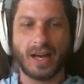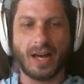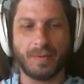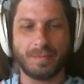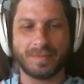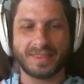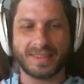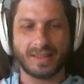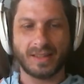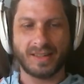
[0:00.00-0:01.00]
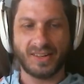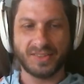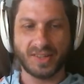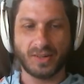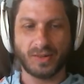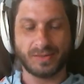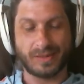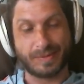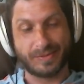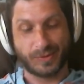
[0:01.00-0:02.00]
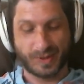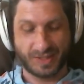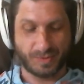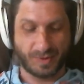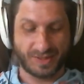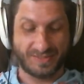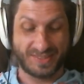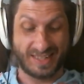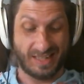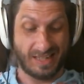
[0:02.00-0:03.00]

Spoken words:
And also, I mean, for what it's worth, I've seen a